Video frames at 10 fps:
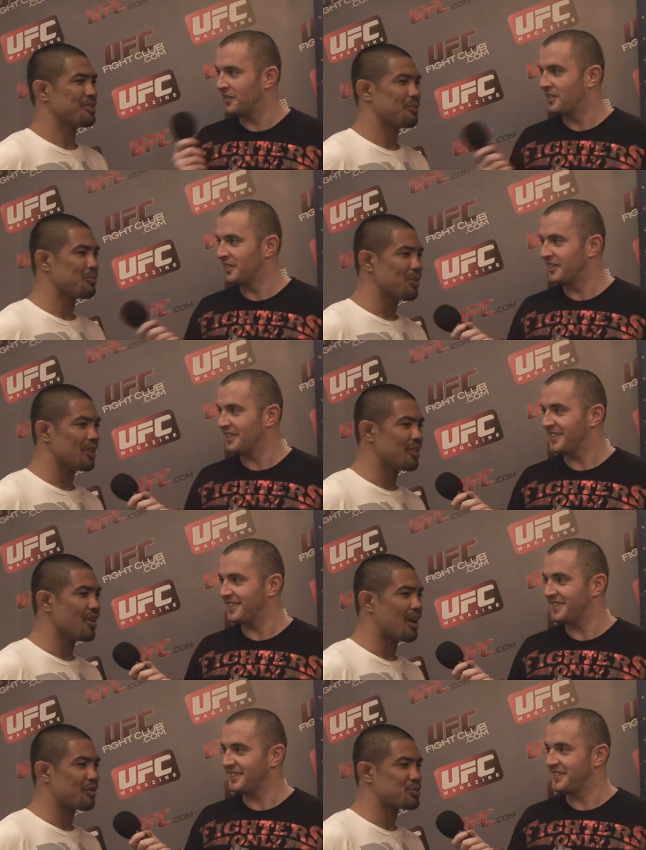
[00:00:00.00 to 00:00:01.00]
Speaker 1: No, well,
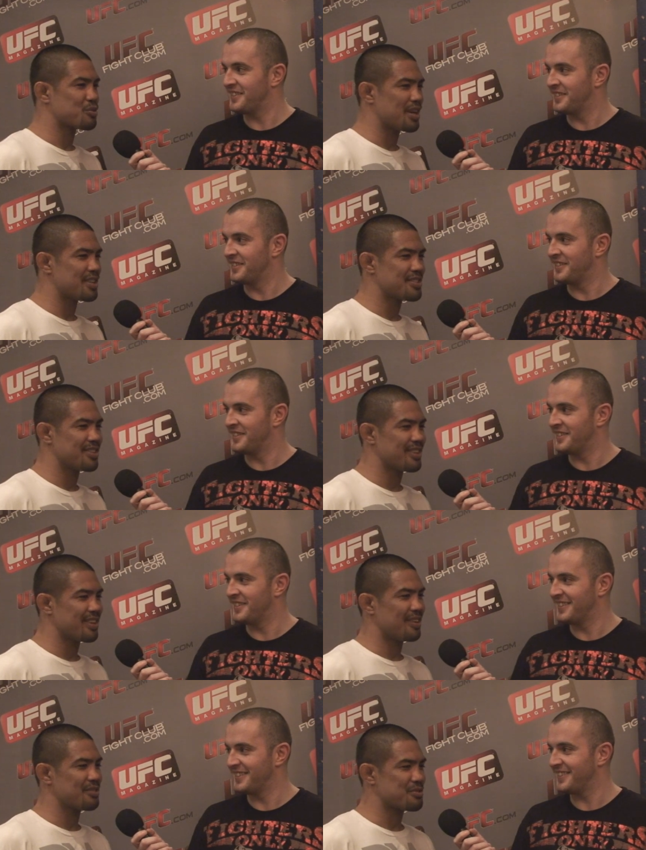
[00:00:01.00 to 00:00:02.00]
no, I was trying
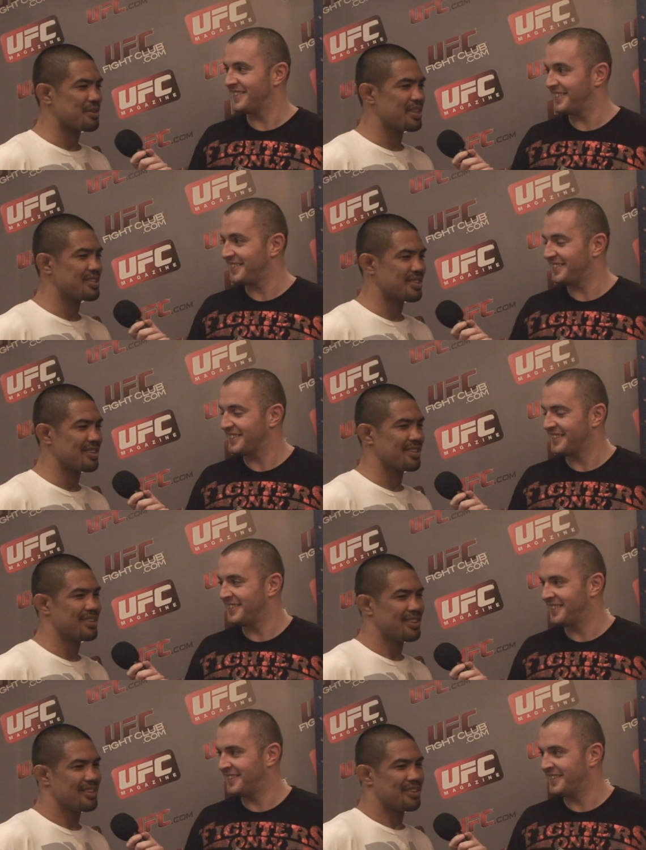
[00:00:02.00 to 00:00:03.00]
to
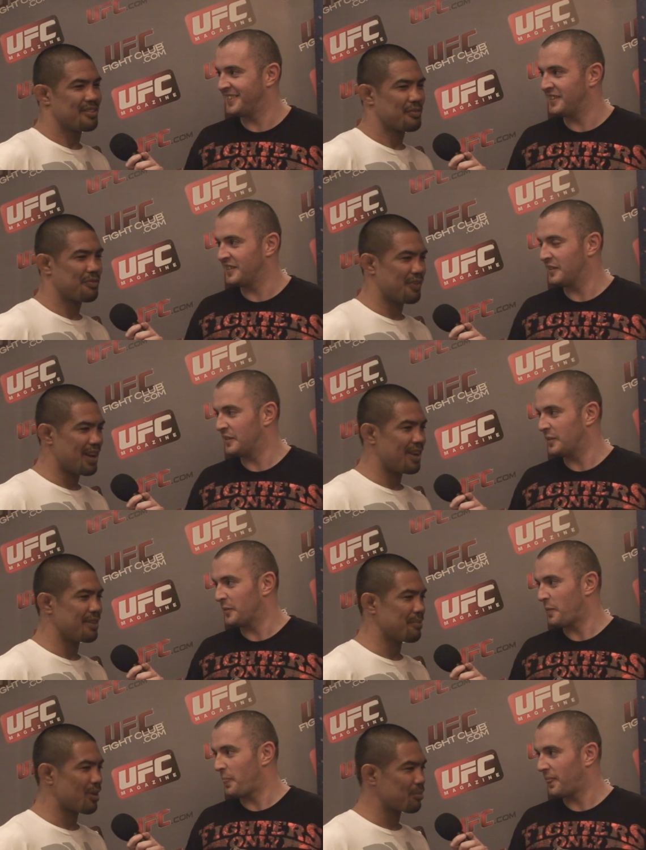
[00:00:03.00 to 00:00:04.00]

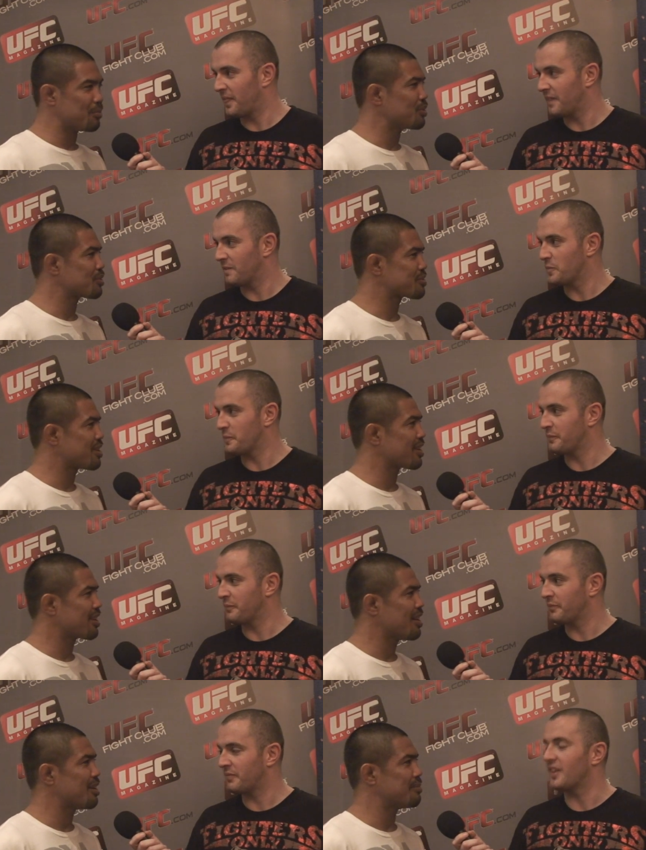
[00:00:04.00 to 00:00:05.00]
find
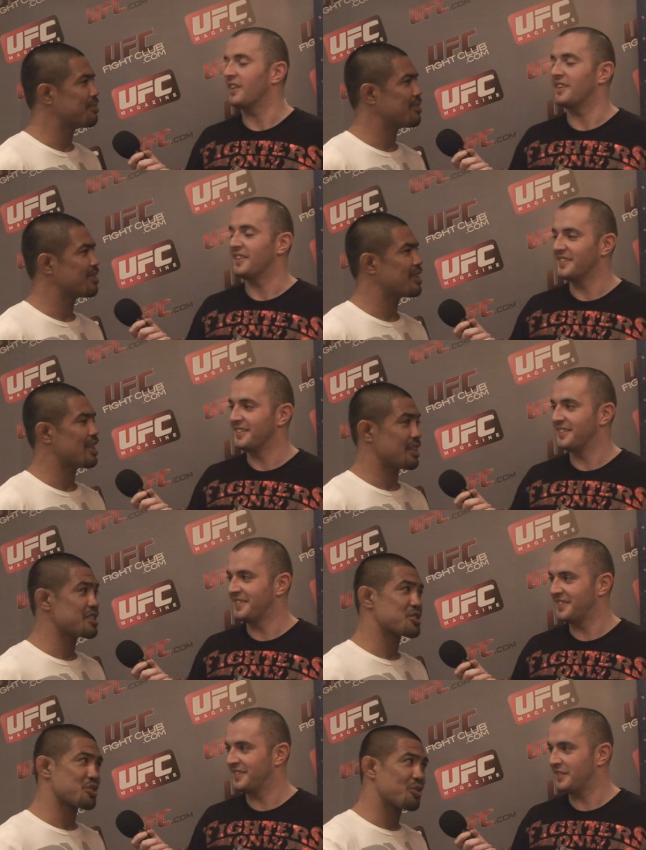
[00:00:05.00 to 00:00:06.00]
markmunoz.com.
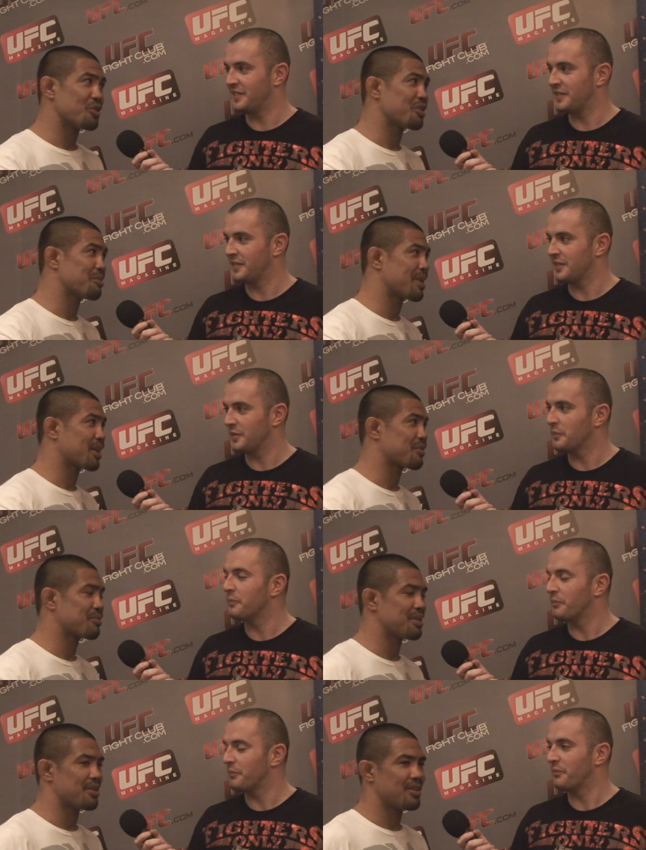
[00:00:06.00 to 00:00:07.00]
This is earlier in my
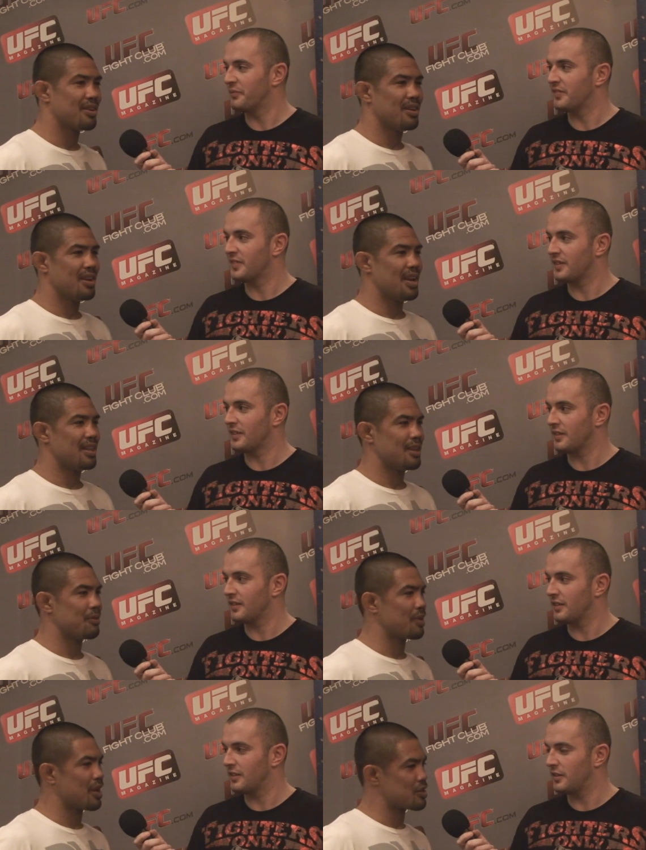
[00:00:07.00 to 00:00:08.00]
career. And
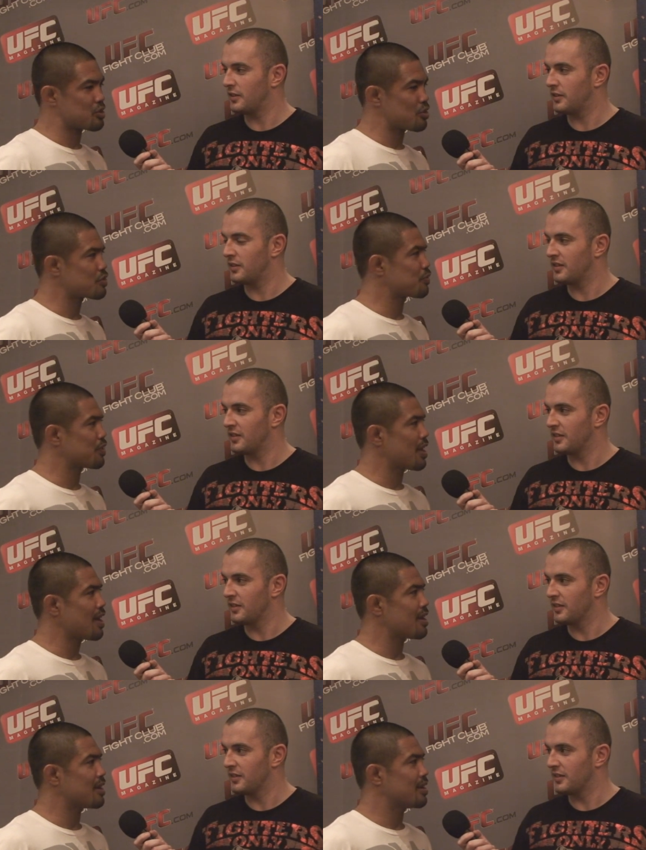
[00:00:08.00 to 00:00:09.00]
then when I searched for
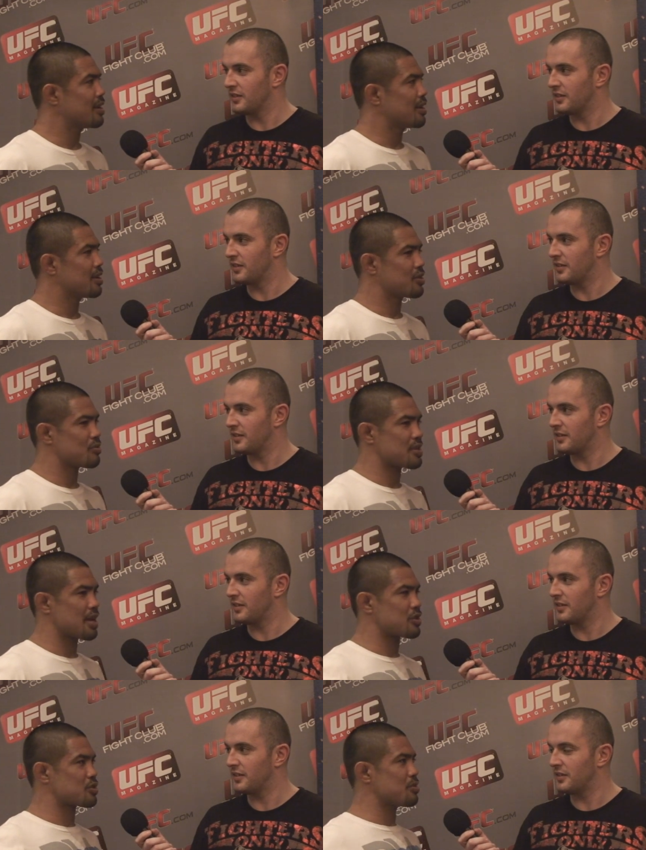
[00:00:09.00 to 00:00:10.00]
that, there was
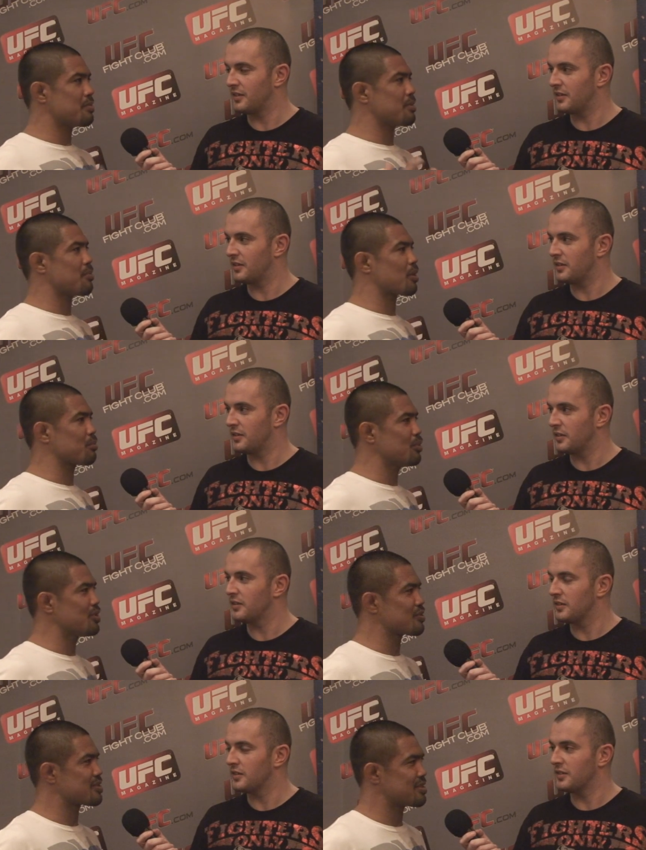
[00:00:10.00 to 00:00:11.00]
like so many Mark
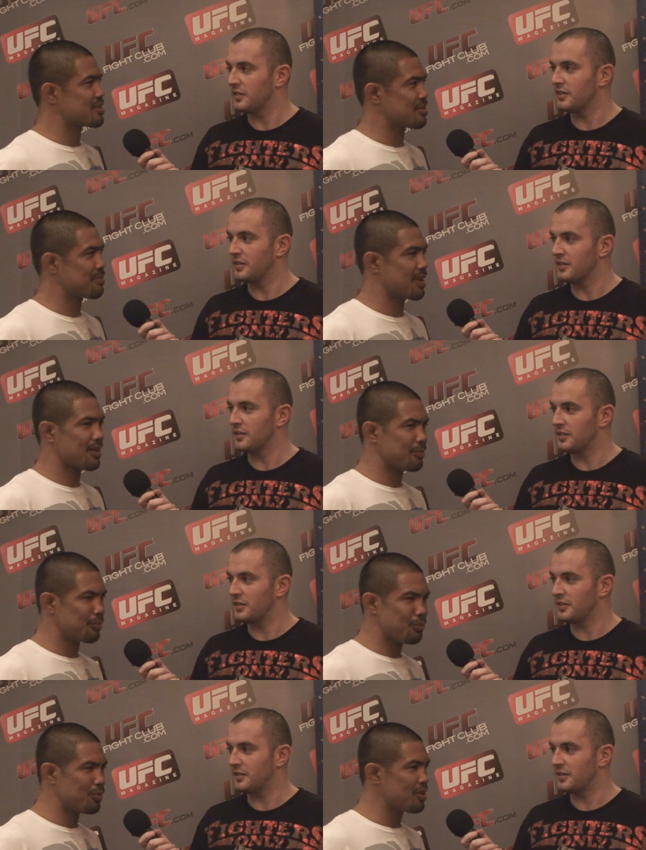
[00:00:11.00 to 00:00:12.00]
Munozes. And I'm like,
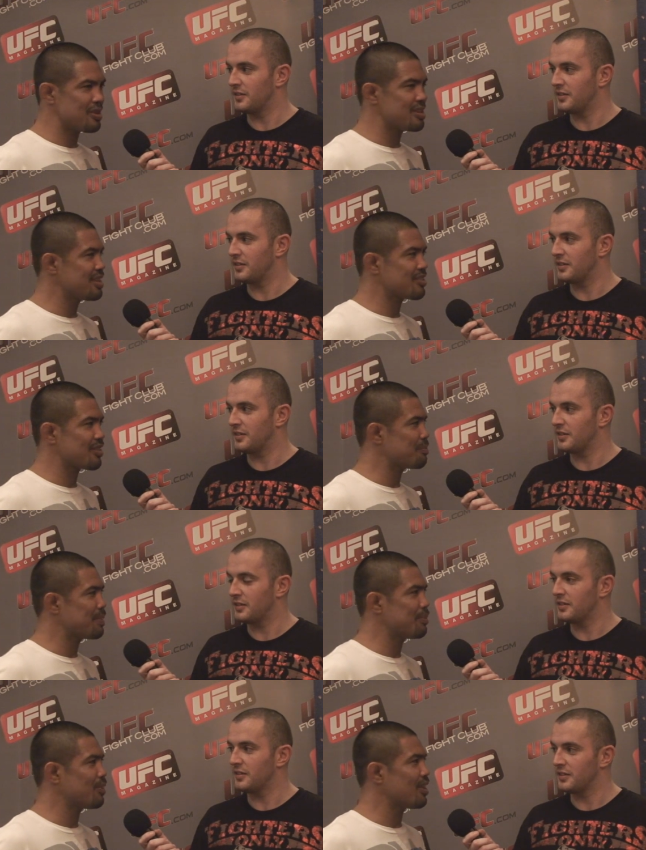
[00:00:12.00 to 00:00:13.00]
where are these
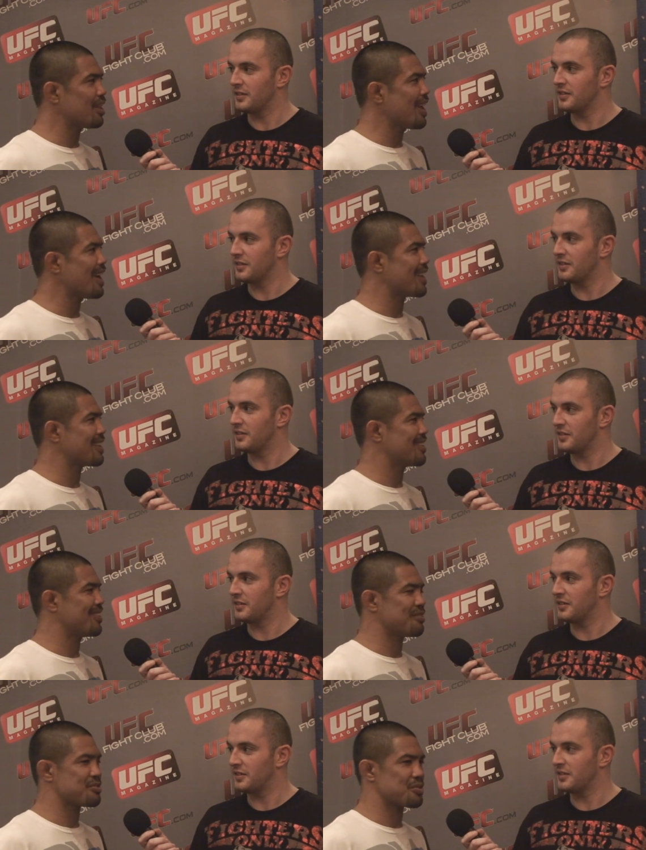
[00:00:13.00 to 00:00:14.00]
people all at? You
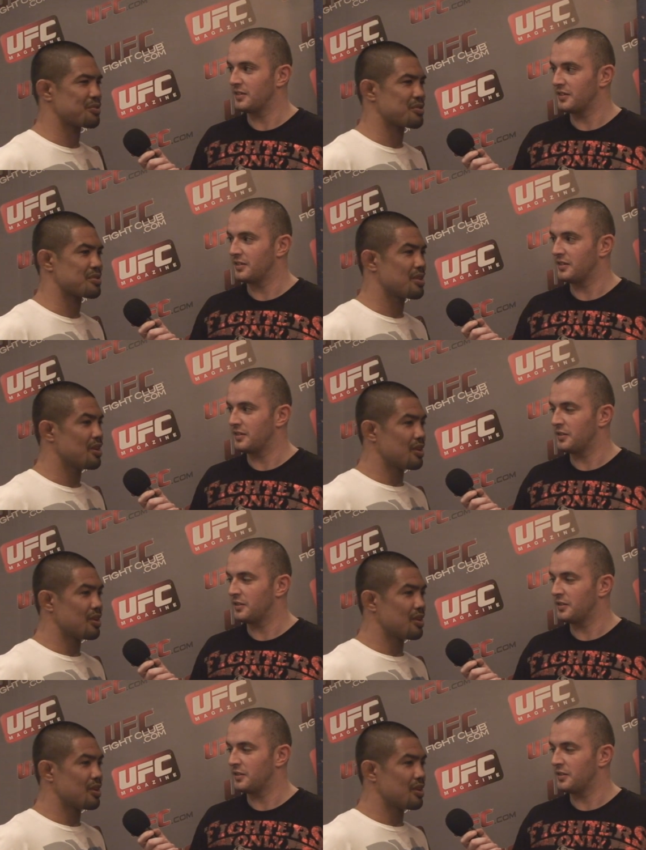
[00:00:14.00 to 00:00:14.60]
know, and so there's